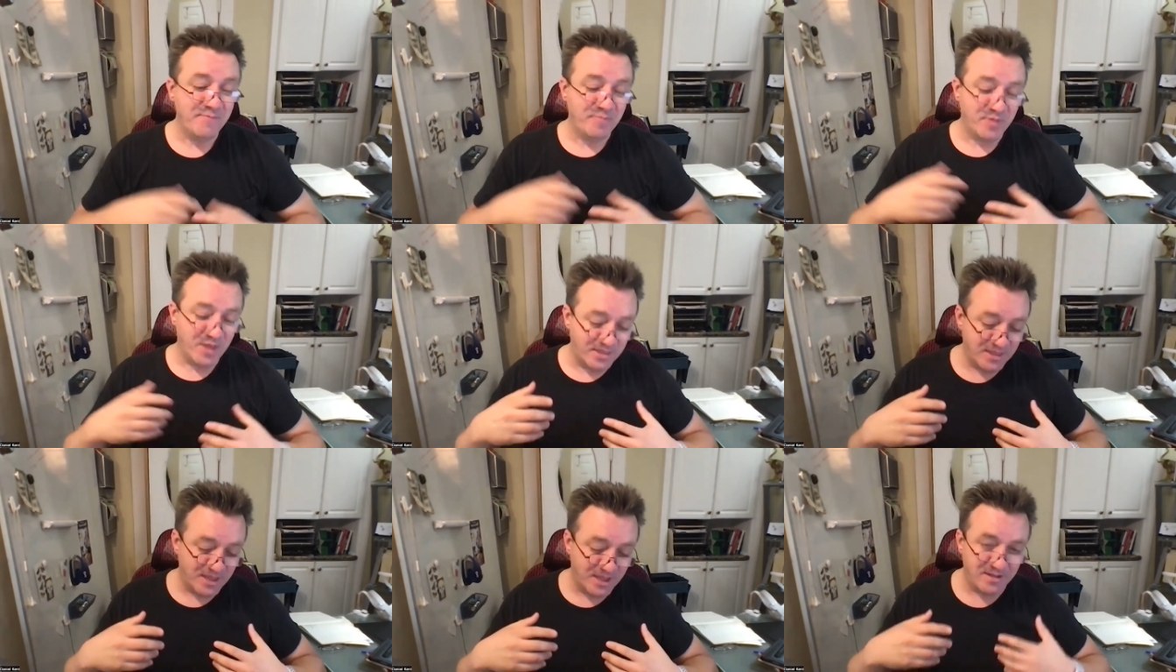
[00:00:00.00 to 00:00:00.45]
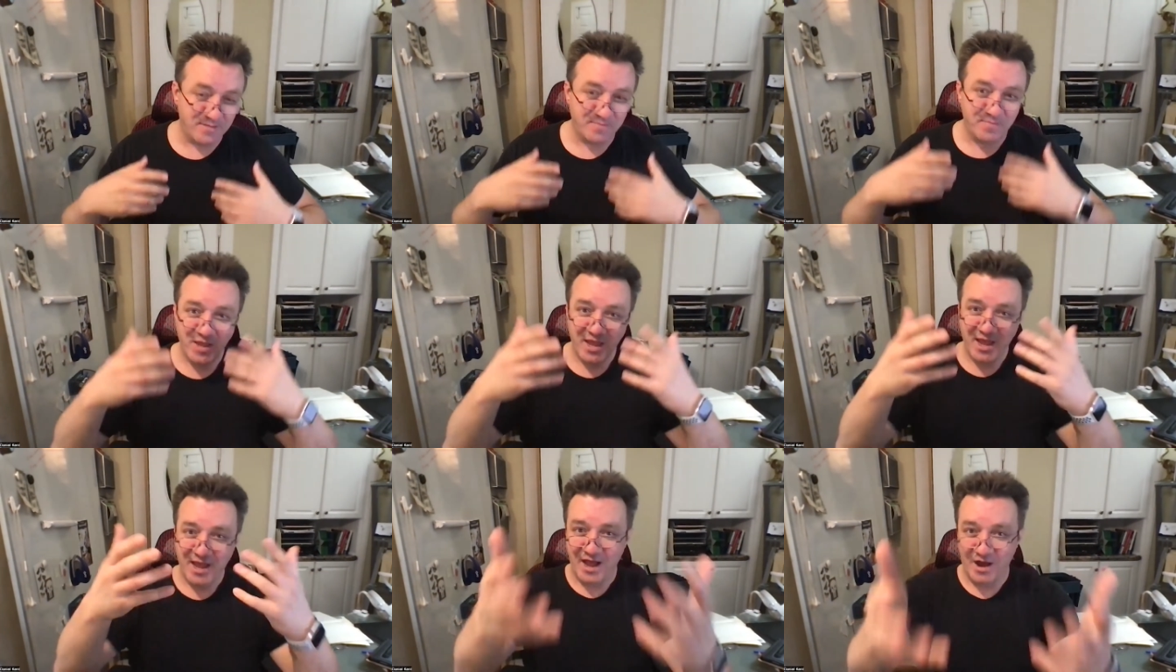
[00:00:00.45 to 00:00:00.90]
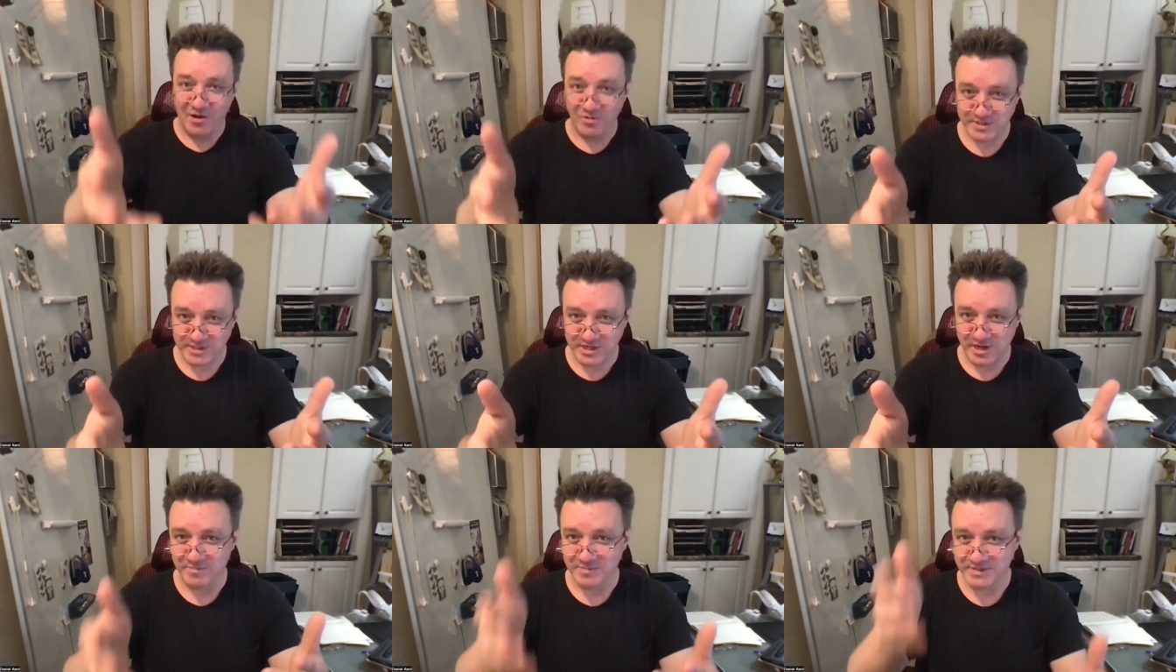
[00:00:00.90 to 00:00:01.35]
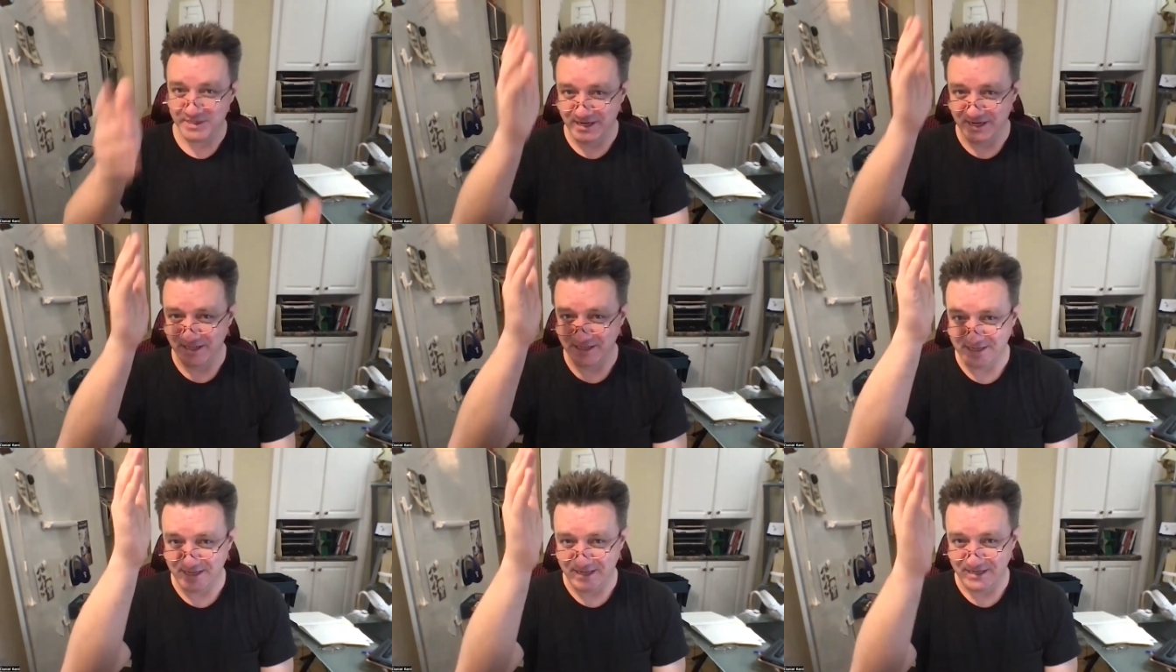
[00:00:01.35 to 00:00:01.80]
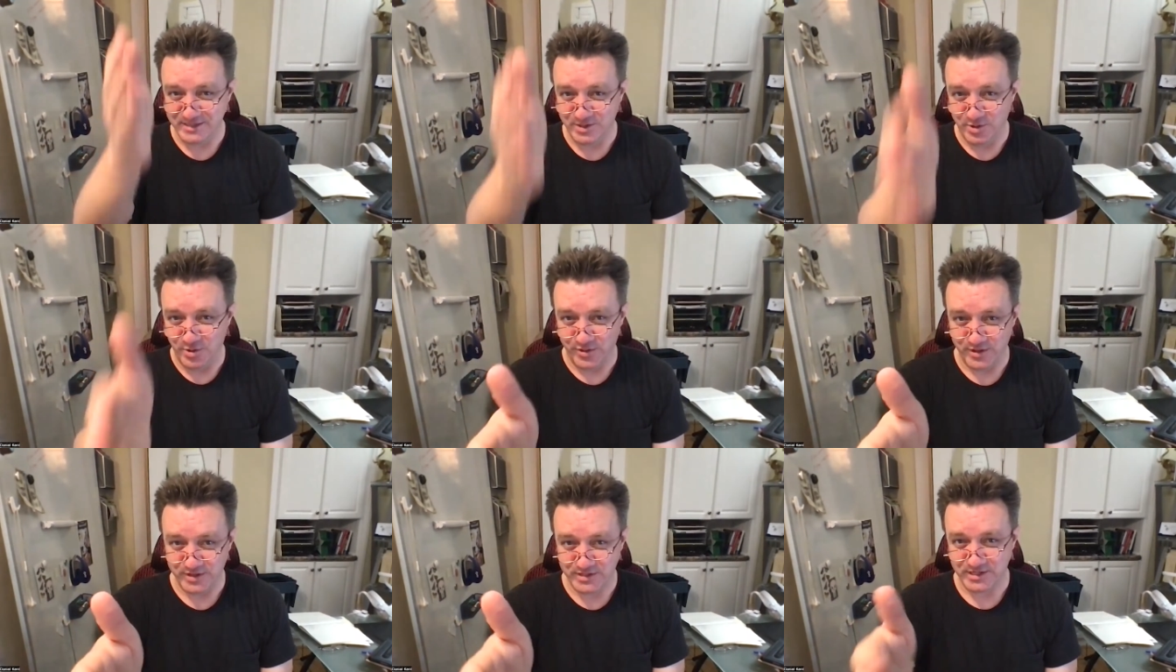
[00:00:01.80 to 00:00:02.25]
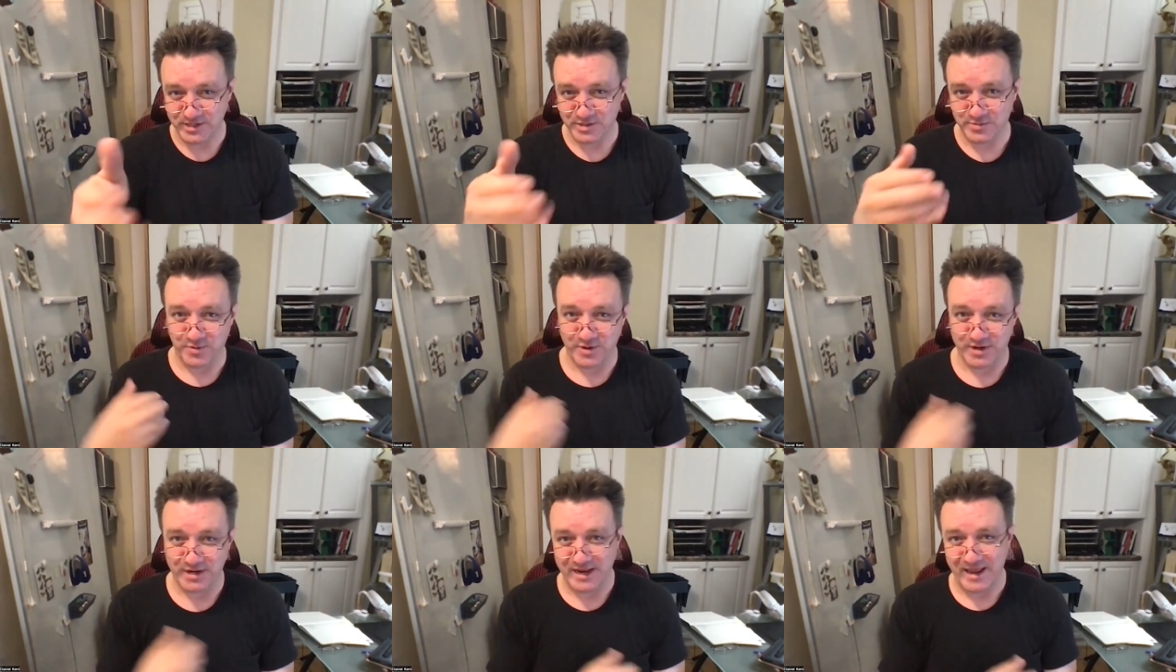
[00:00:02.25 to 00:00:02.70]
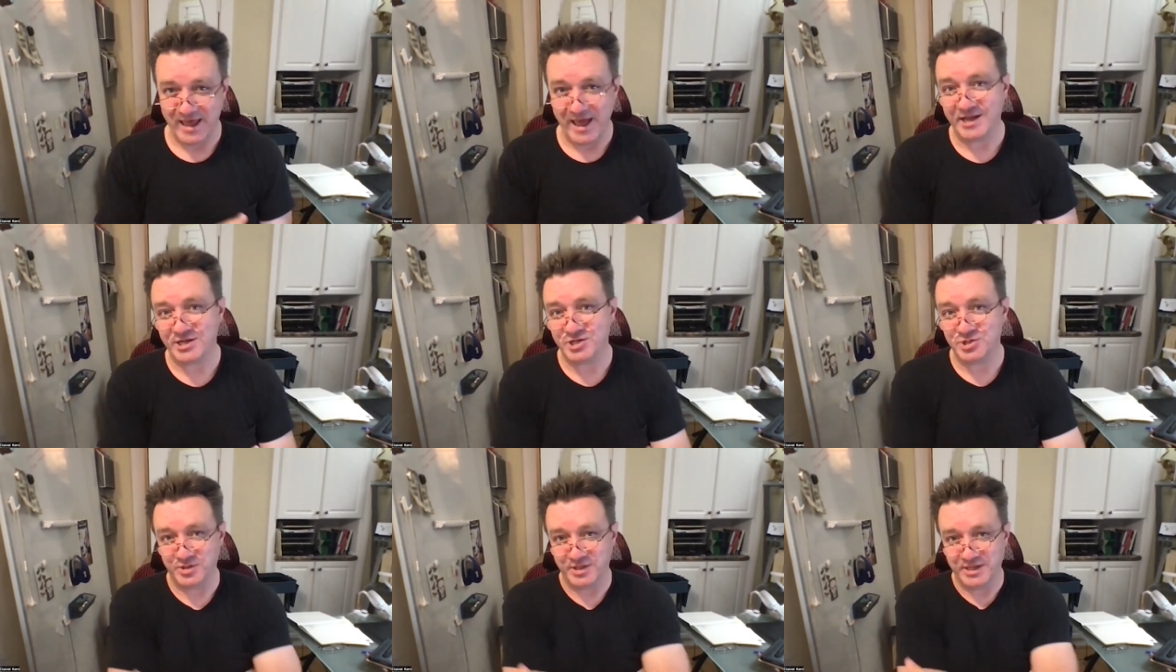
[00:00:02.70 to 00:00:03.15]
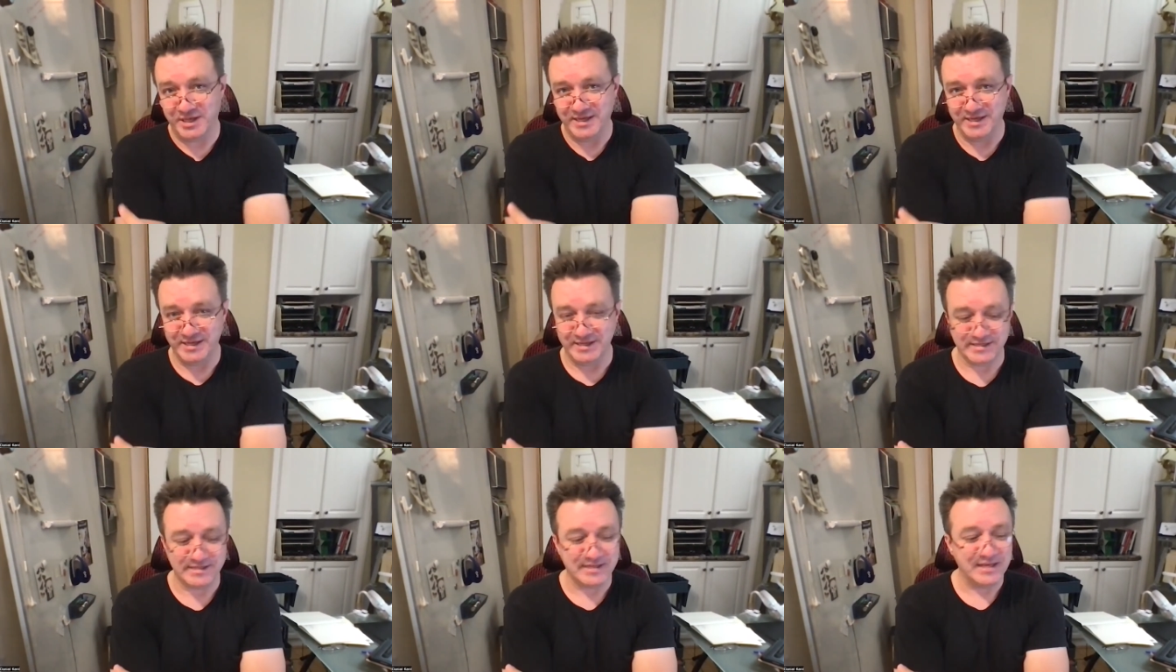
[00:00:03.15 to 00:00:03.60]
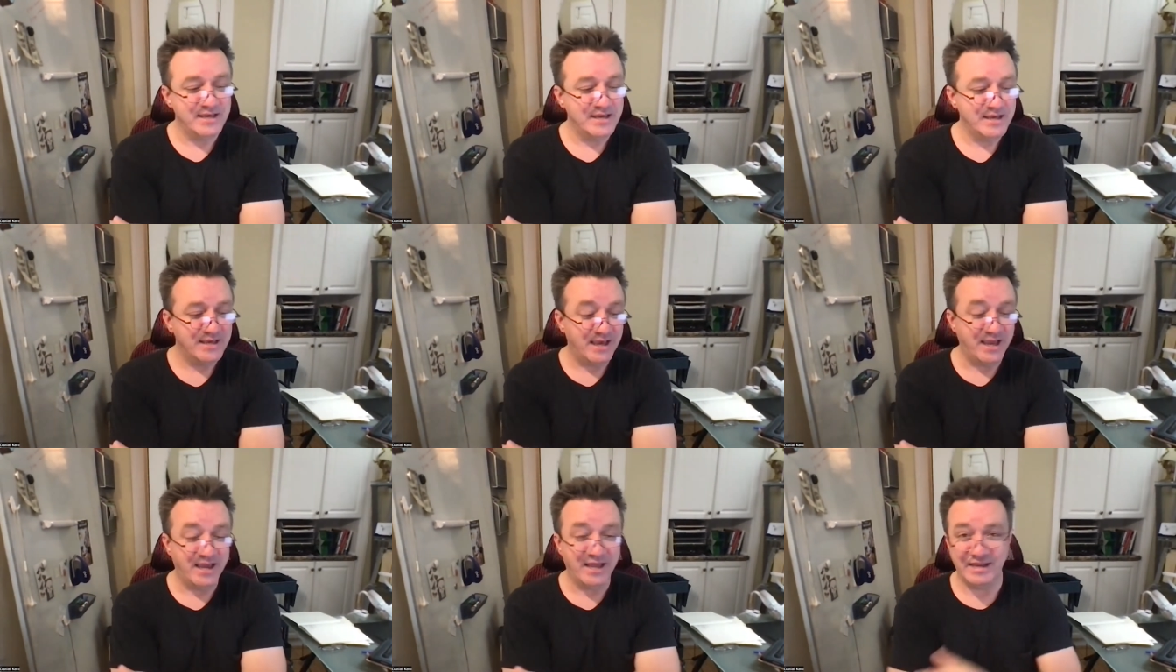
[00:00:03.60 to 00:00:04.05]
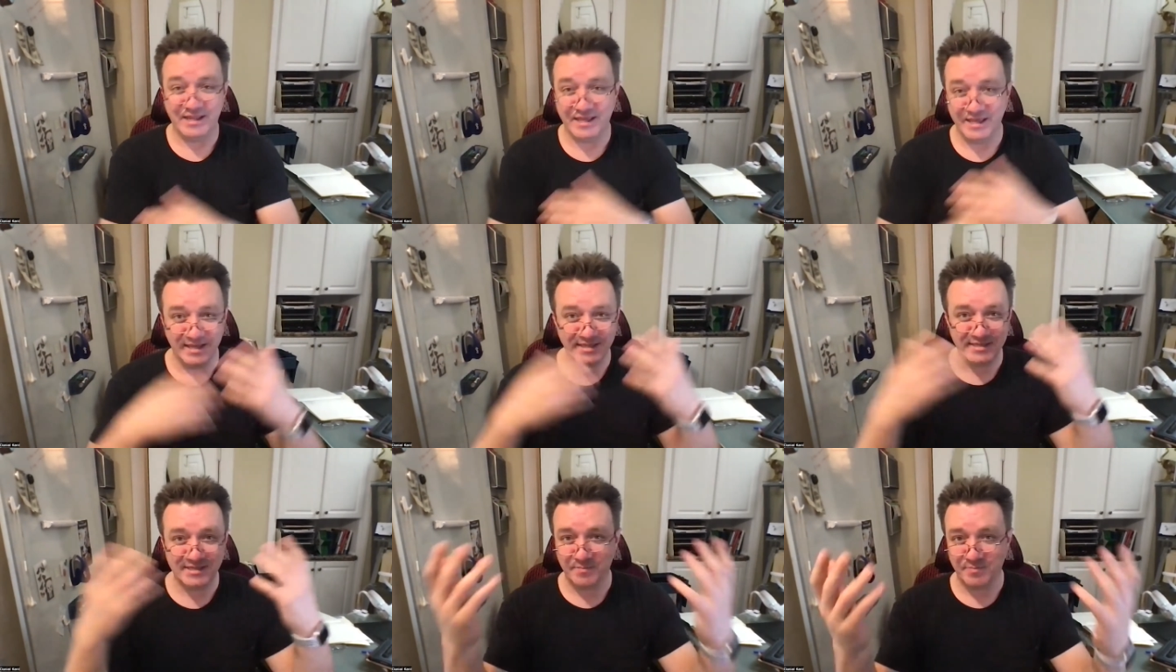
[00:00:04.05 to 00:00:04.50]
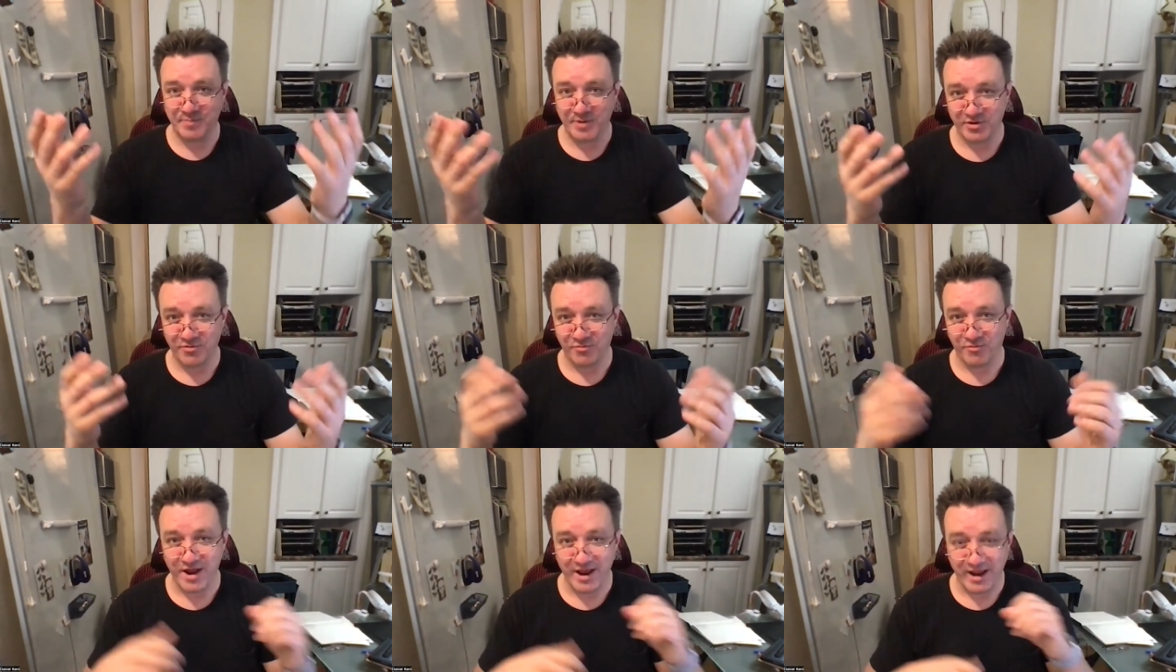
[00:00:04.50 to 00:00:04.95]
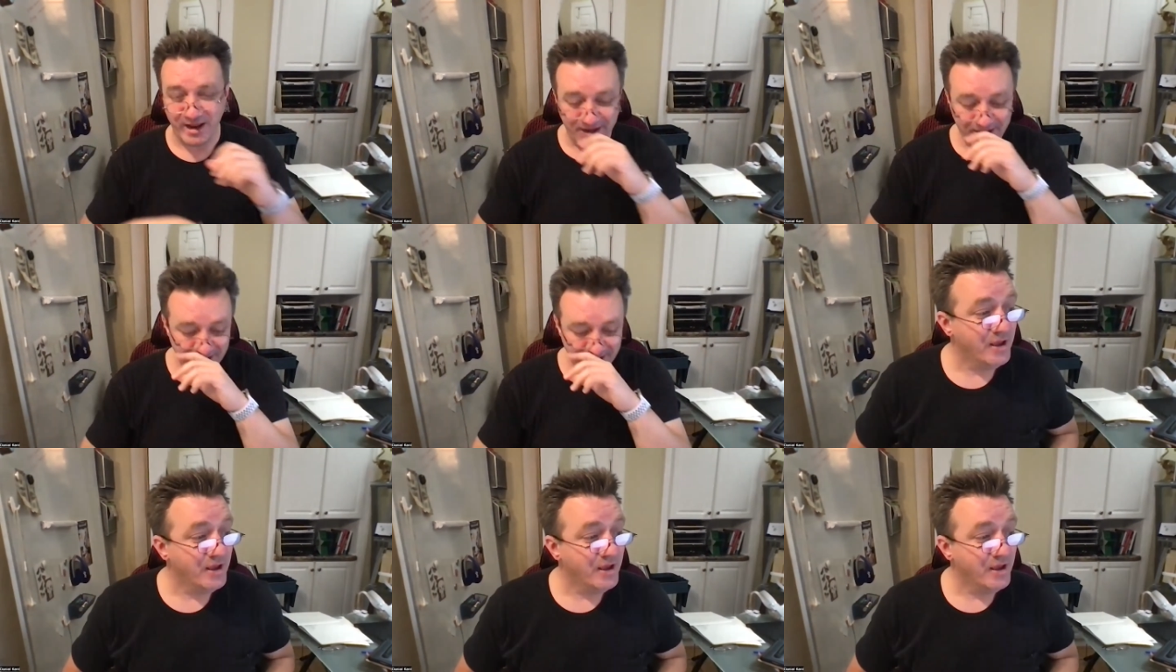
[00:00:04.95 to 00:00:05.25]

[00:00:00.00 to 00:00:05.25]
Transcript: And then House comes in and says, no, this is what it actually is. And he ends up being right.